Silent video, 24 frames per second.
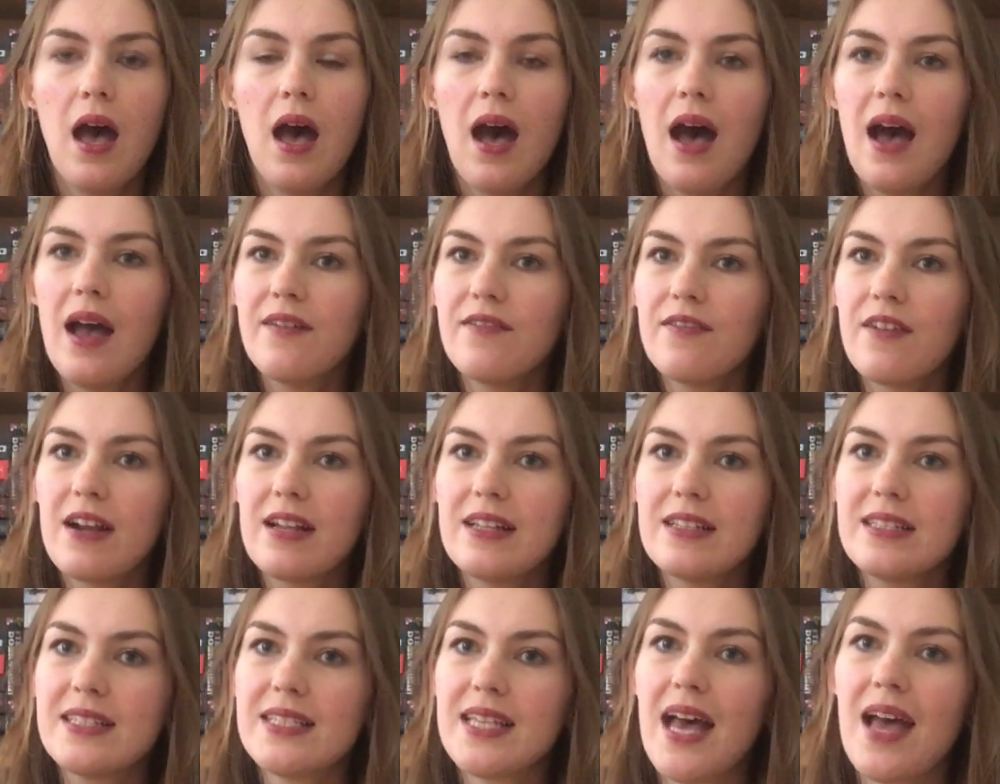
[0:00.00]
Hi
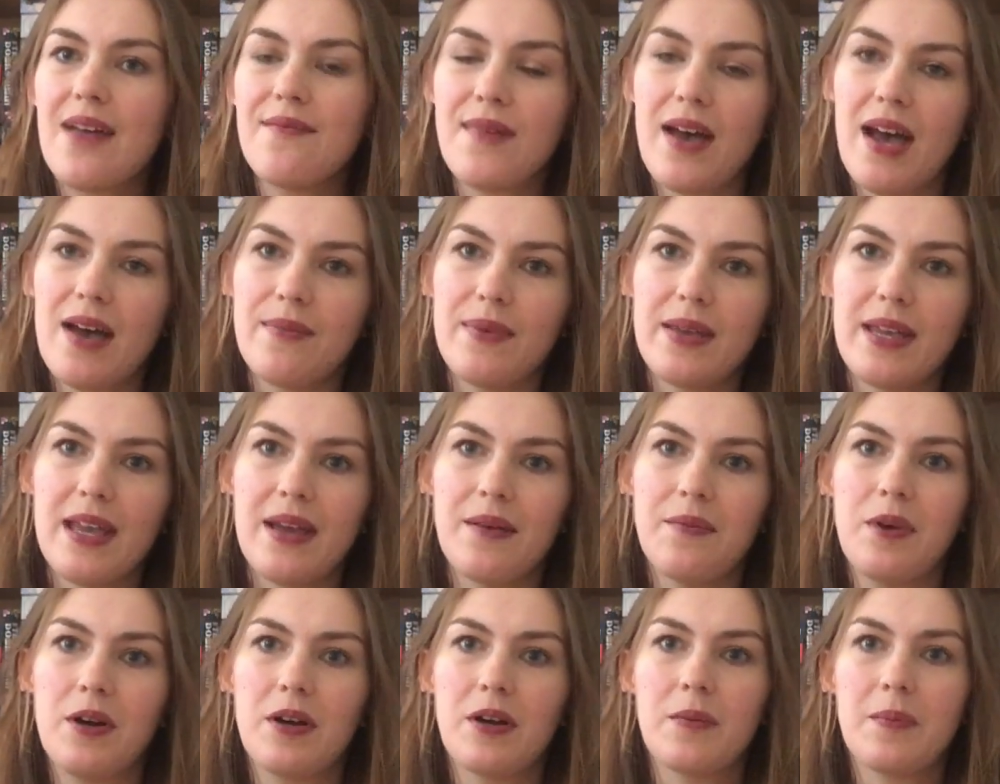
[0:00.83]
friends, I'm Abby
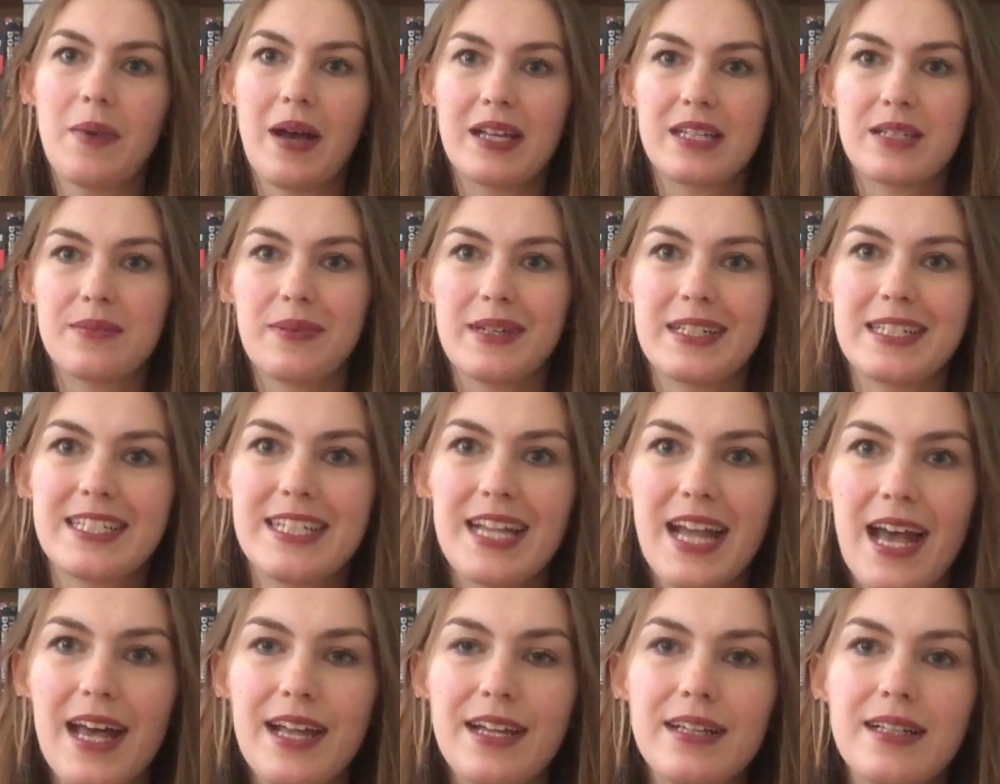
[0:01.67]
and welcome back to my
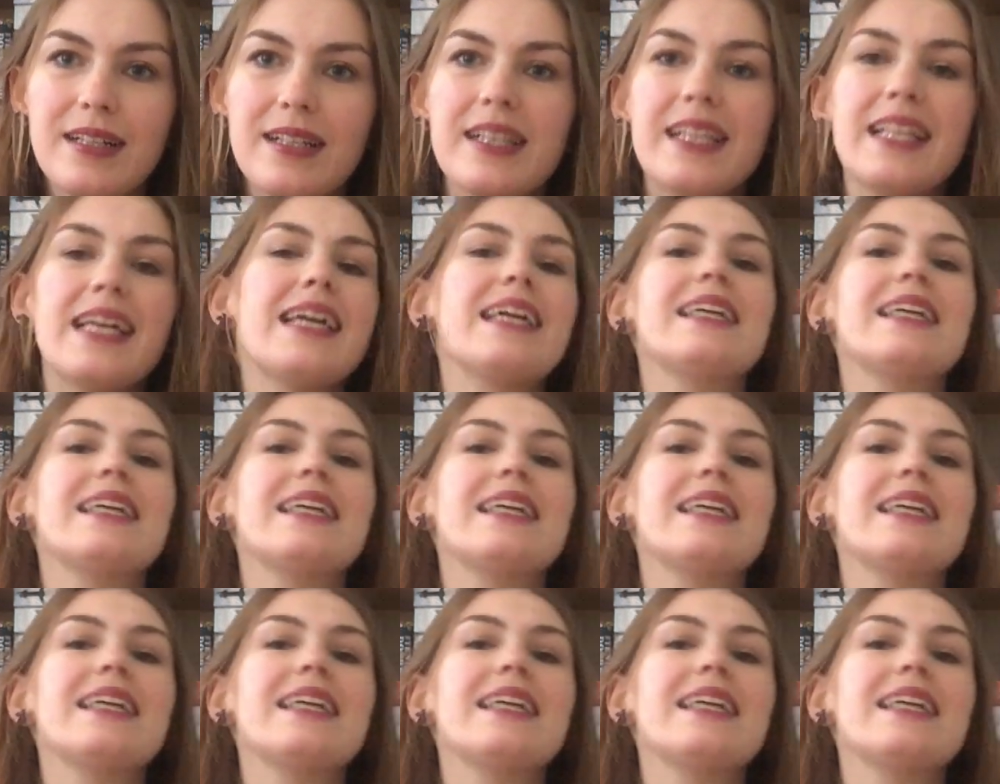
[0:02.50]
channel.